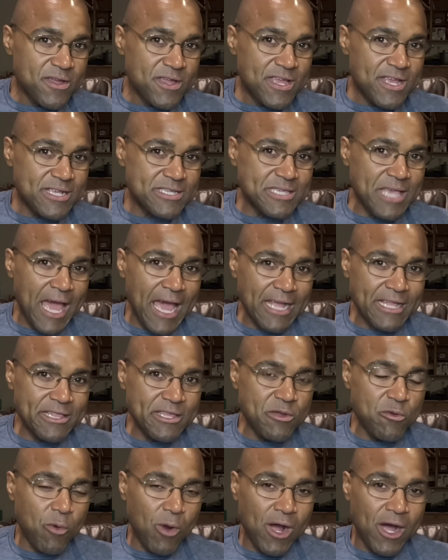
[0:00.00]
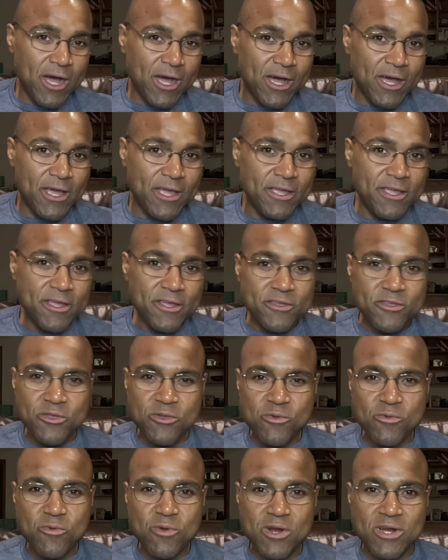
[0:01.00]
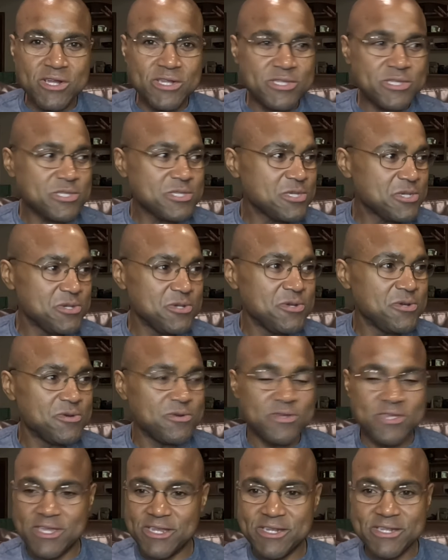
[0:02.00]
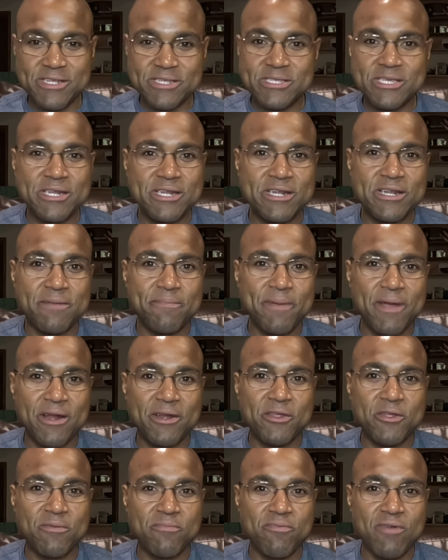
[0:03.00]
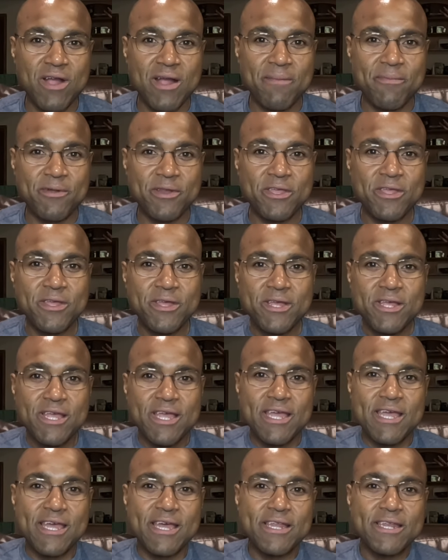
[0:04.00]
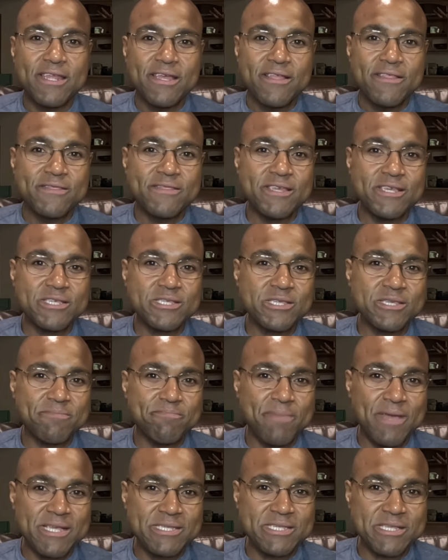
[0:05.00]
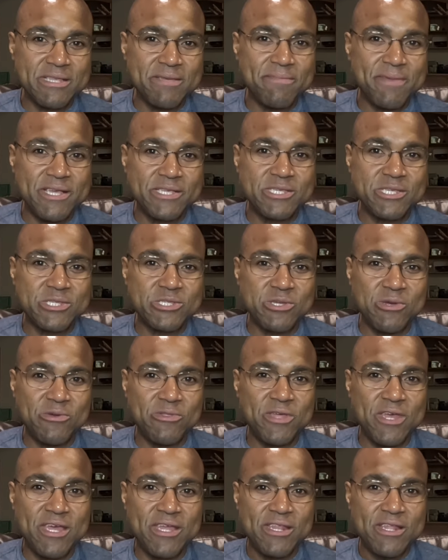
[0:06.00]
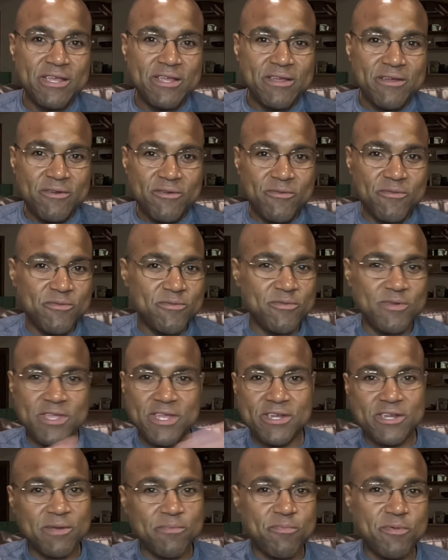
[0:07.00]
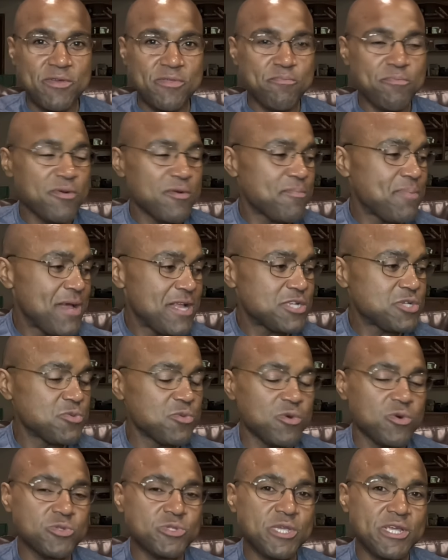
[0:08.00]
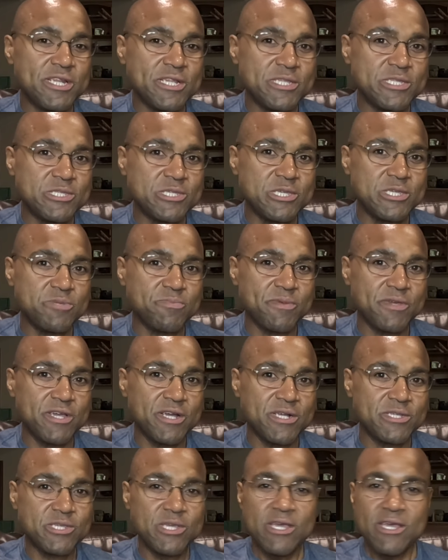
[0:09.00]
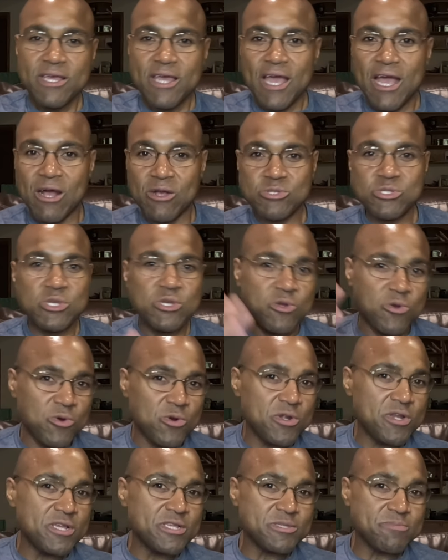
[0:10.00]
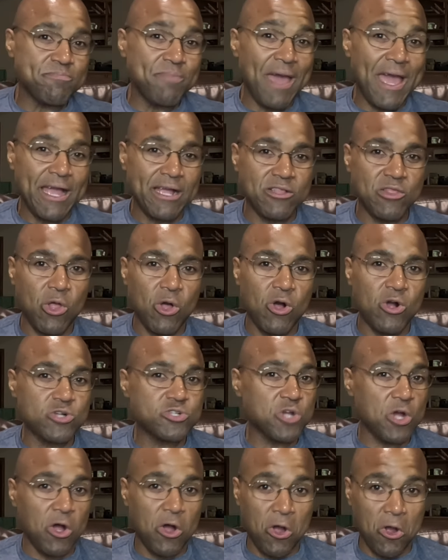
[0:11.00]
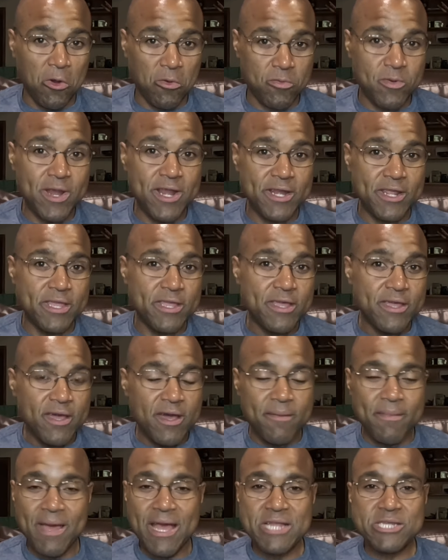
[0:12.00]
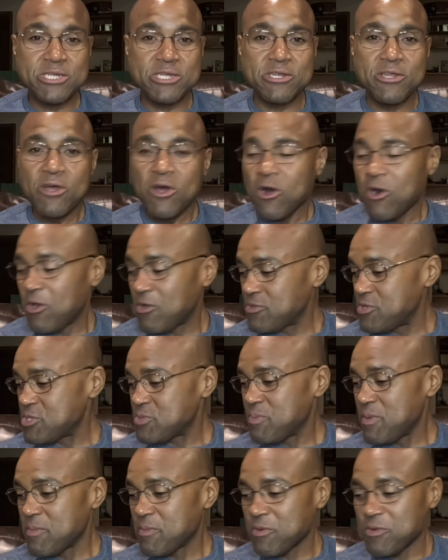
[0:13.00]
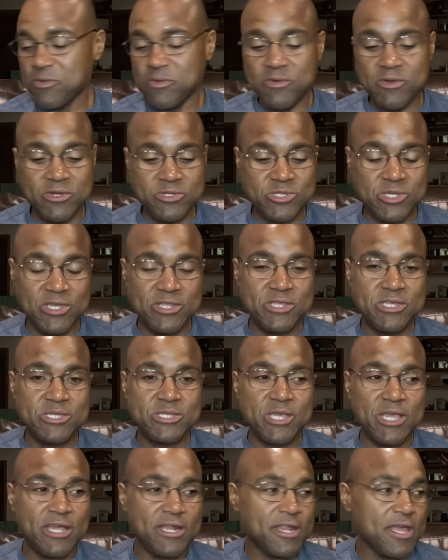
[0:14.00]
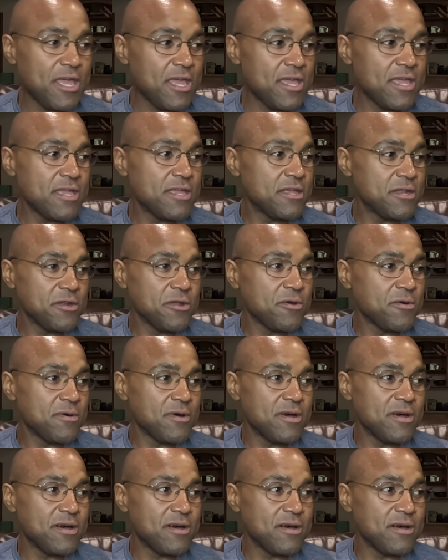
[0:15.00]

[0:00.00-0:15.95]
exactly why you want to get the tenant up out of your property. And this basically makes it so that we end up with perpetual tenancies because housing court is backlogged already. Imagine all these people suddenly saying, hey, you know,